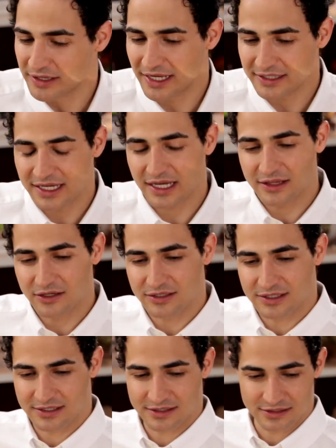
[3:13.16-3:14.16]
They take
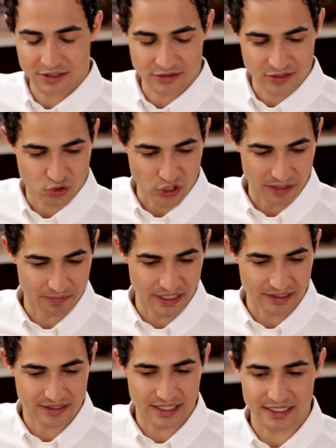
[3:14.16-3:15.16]
those
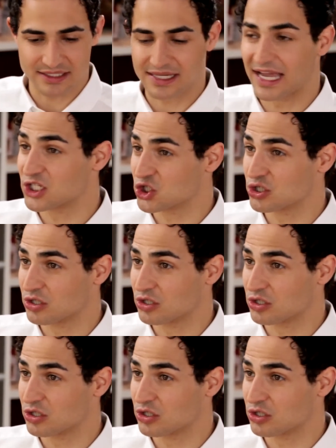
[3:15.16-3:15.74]
drapings, they sketch